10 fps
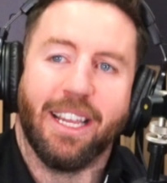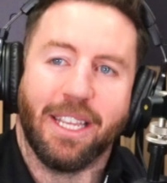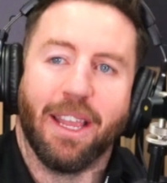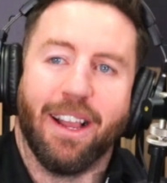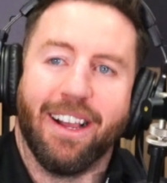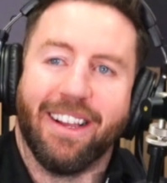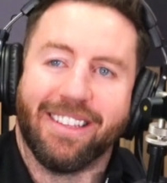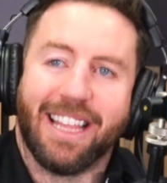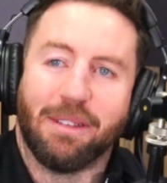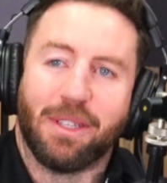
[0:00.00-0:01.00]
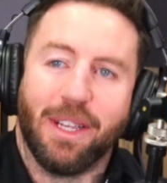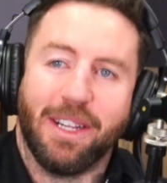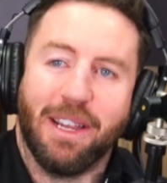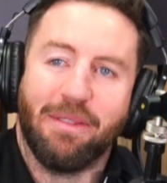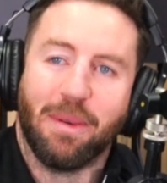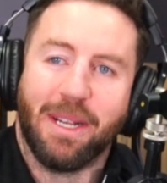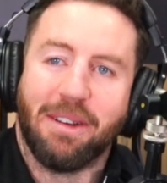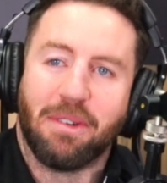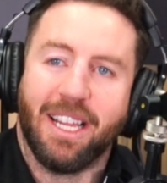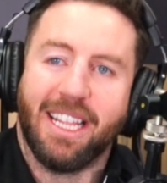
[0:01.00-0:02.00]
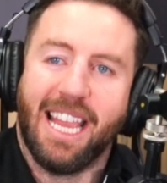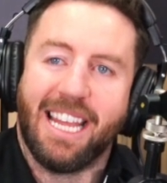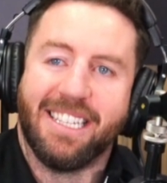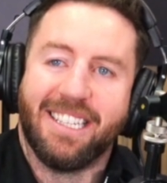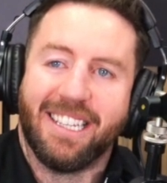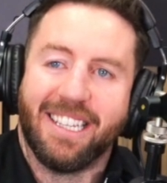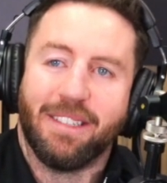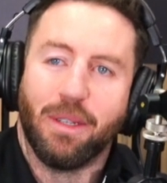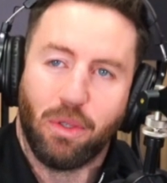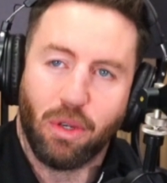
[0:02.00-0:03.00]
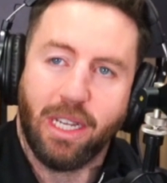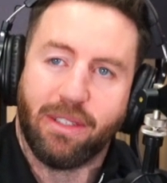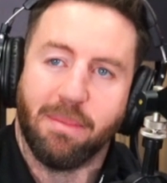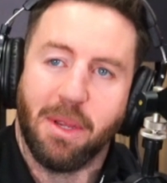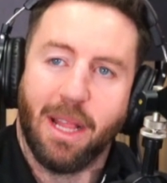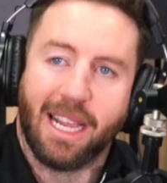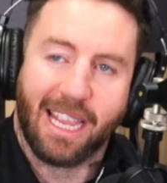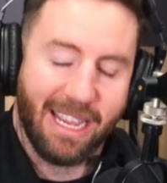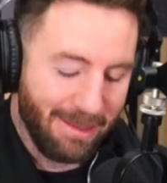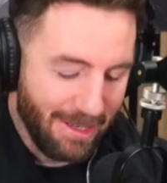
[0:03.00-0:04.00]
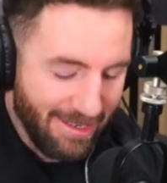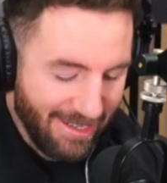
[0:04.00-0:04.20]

That turnover, wasn't it? Right at the end. 2 tries from you that game as well.